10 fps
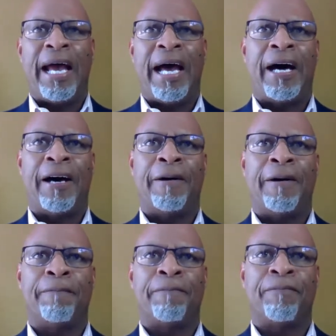
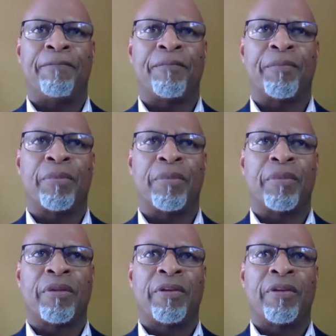Um,
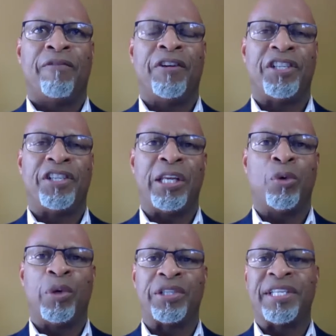Virginia
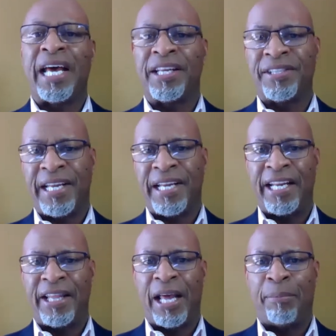was not a state
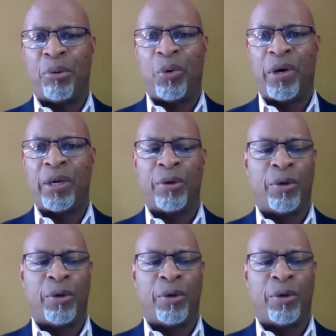at that point.